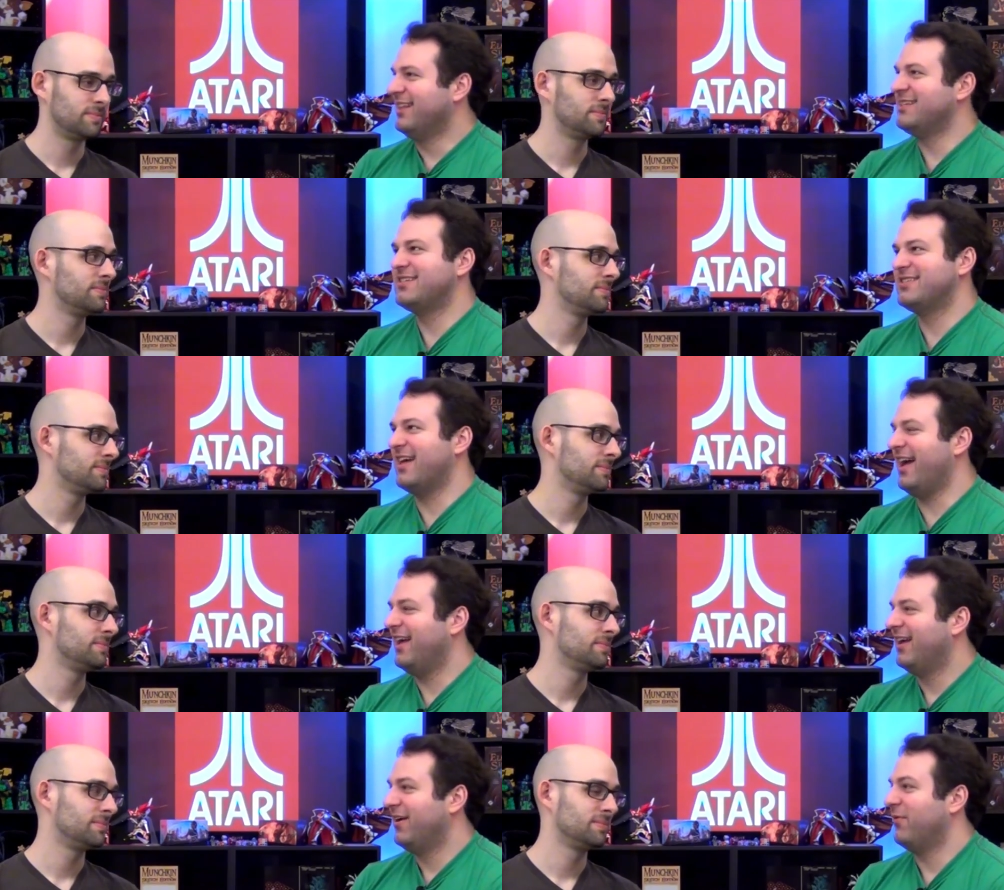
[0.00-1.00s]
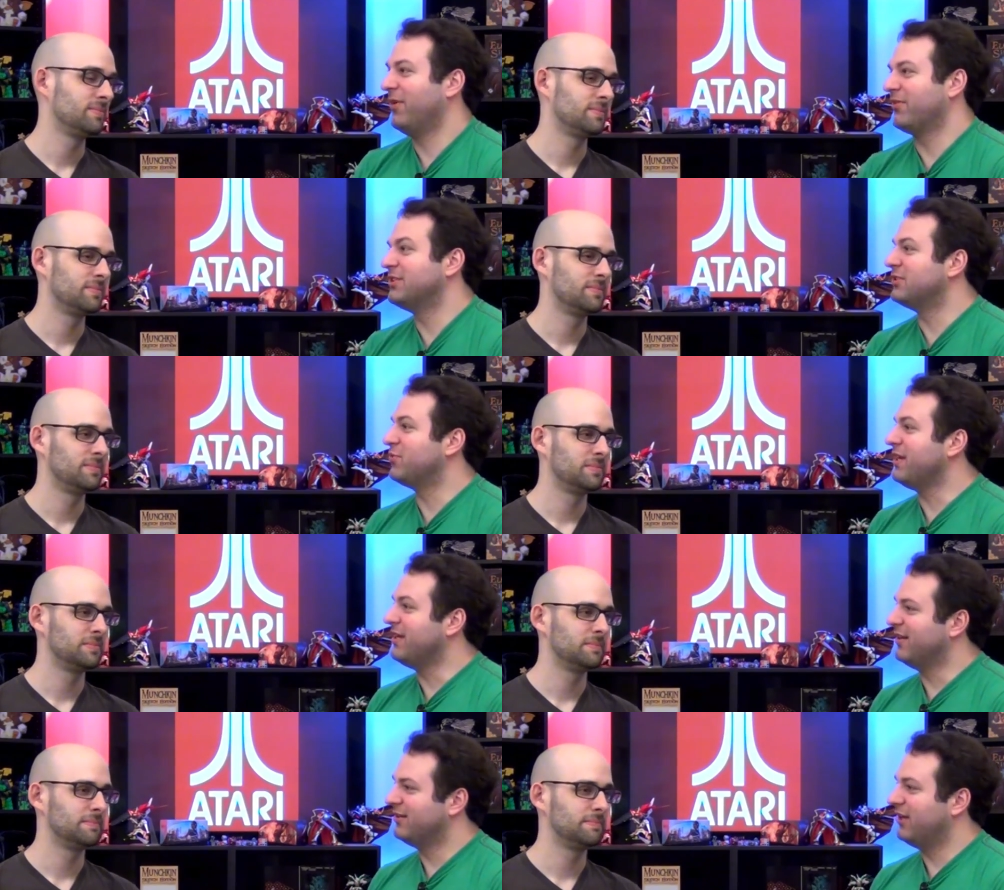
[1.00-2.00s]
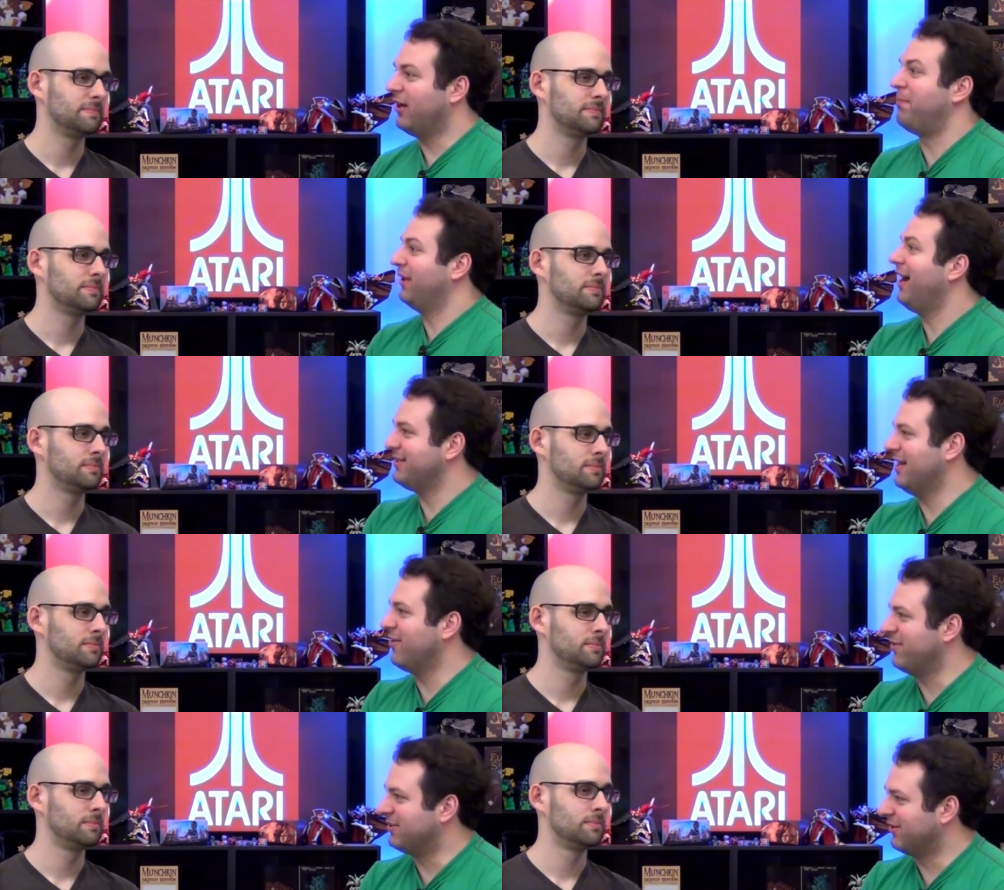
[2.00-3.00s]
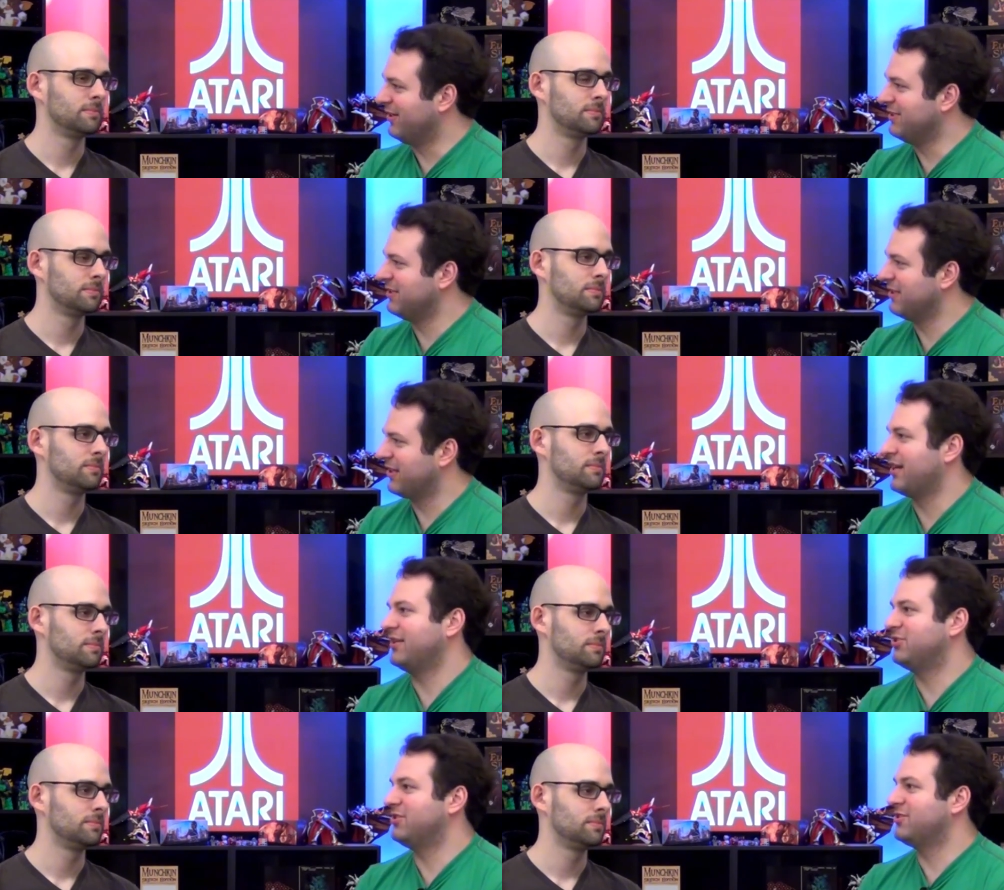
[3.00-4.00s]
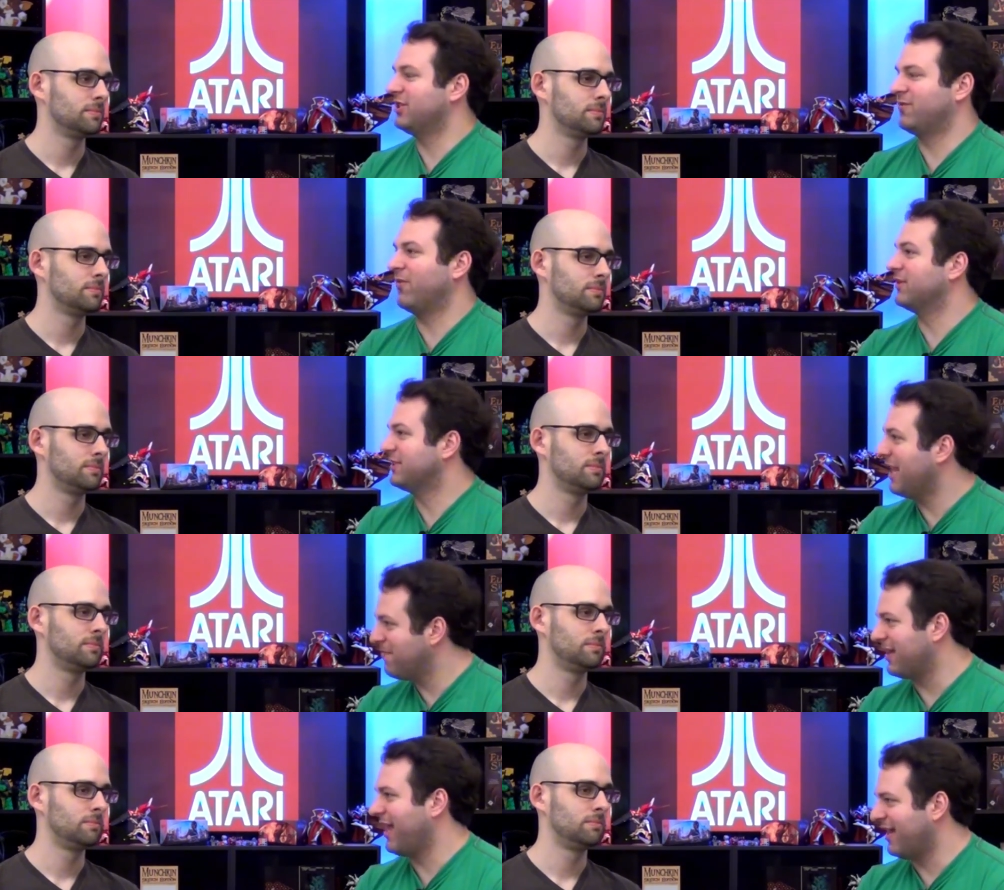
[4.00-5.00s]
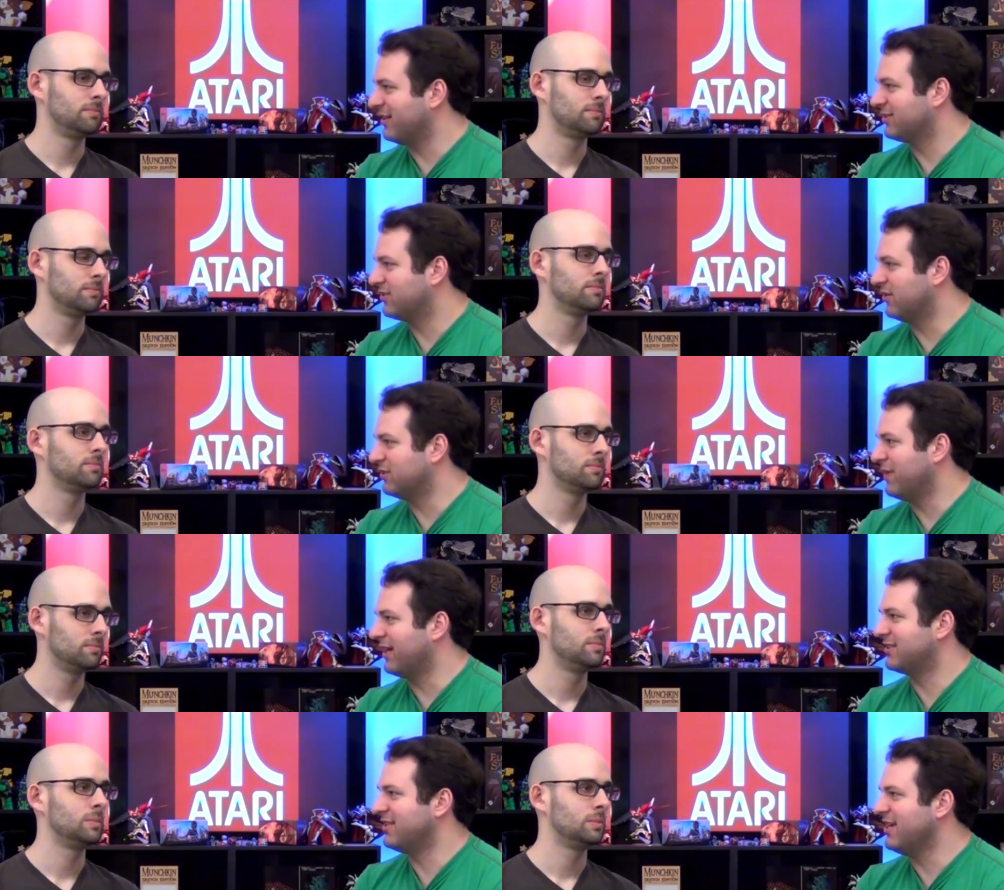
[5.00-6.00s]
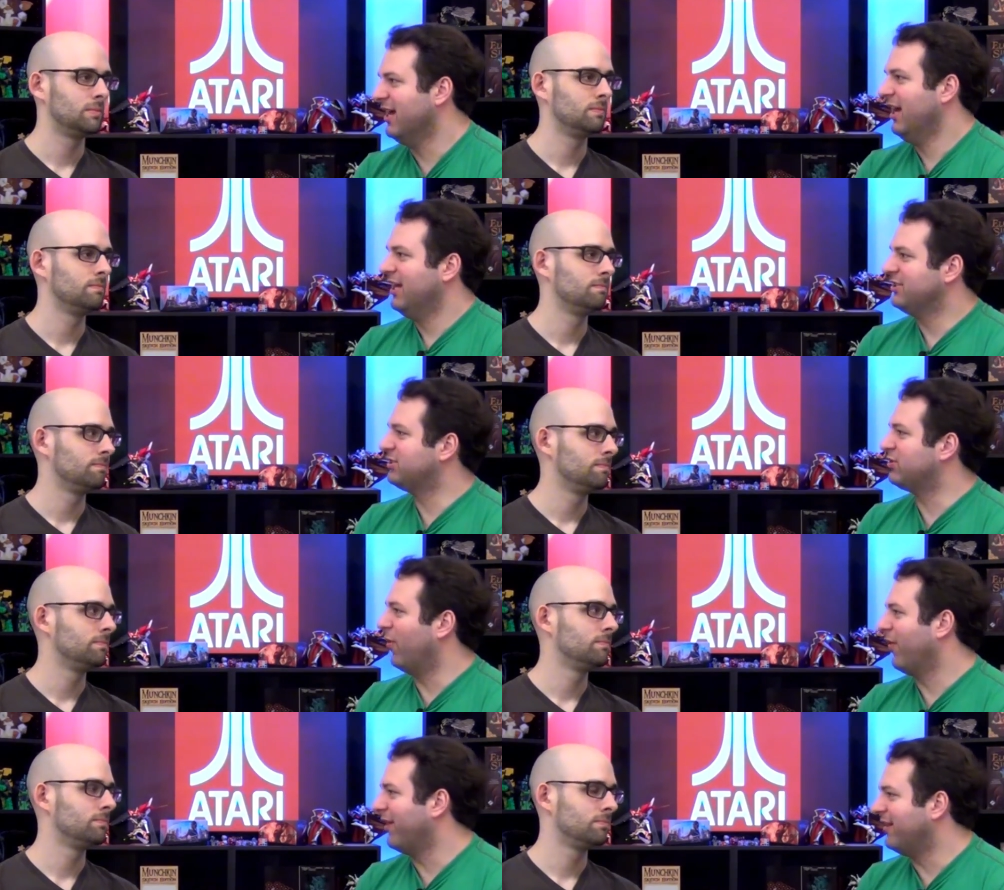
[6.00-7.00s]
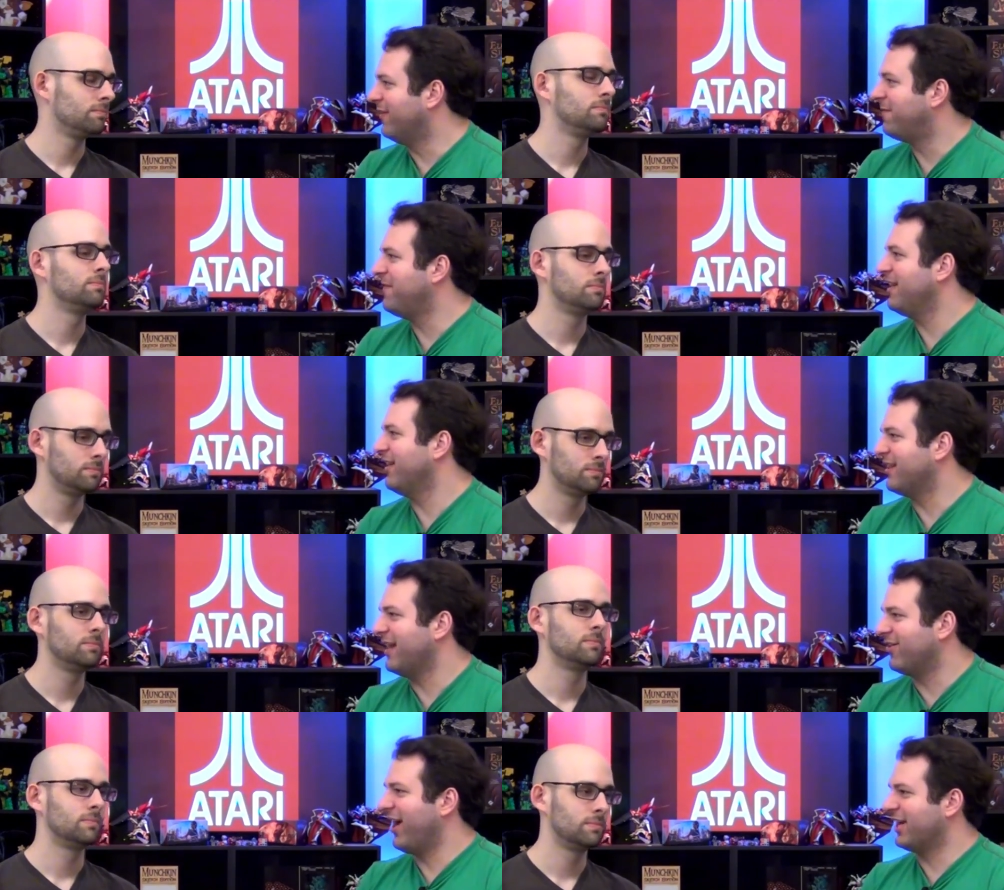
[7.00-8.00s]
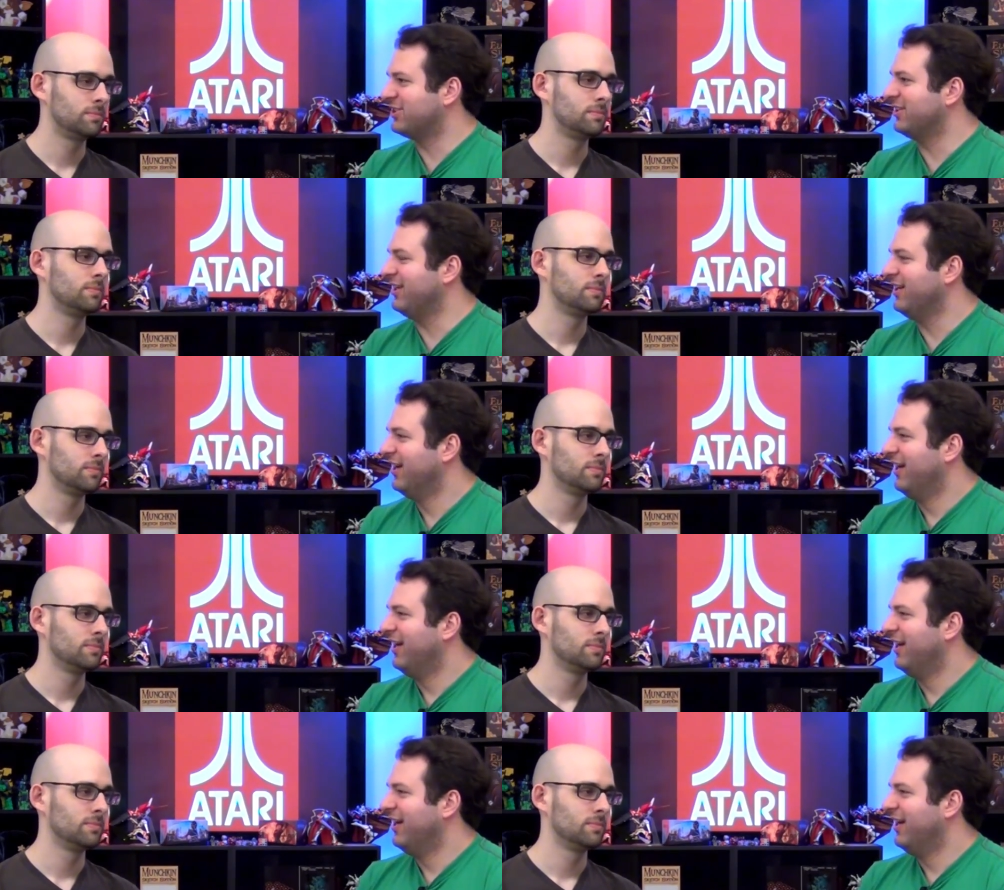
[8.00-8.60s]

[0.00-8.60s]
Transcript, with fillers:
Speaker 1: This is that one of the reasons we applaud Dead of Winter isn't the just for its game mechanics, so to speak. It's the story, the feeling that you're actually...